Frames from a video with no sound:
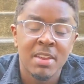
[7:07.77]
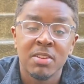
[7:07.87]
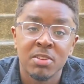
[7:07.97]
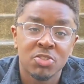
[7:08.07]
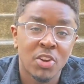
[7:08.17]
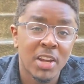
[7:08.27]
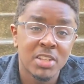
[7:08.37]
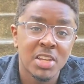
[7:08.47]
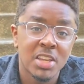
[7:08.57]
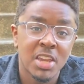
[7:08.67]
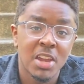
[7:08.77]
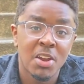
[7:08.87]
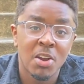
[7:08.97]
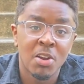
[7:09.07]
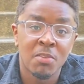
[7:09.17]
they're trying to take
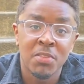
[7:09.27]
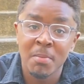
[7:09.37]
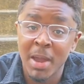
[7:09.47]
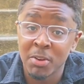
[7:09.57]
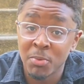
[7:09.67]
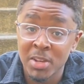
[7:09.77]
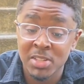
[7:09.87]
care of the amount of waste